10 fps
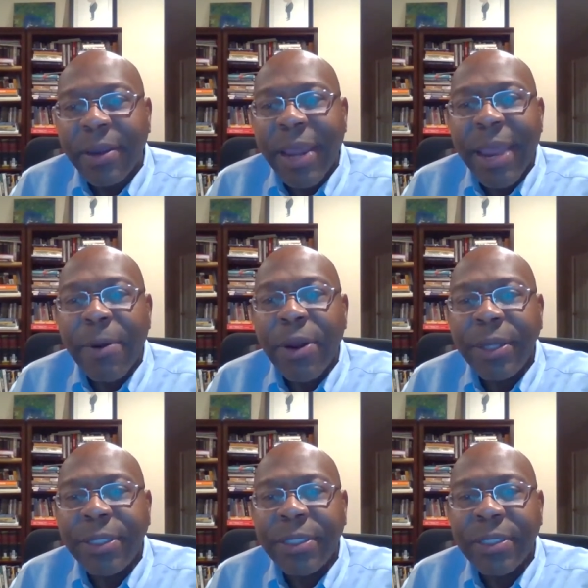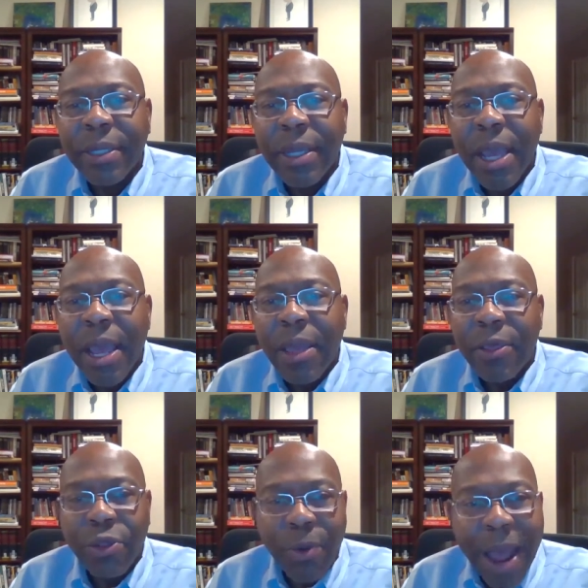neighborhoods
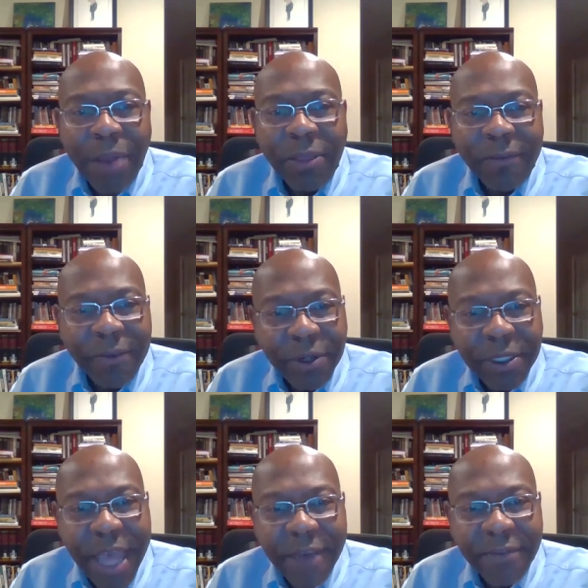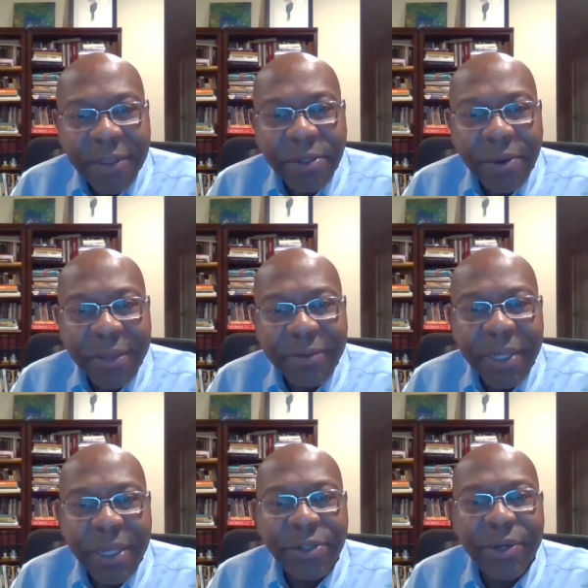throughout the first half of the twentieth
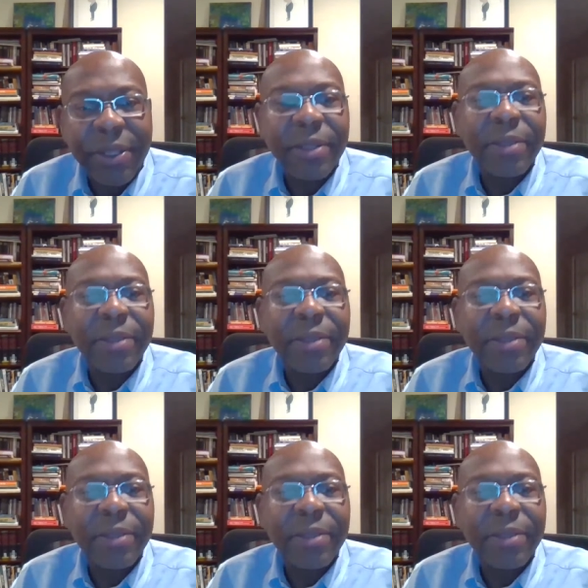century,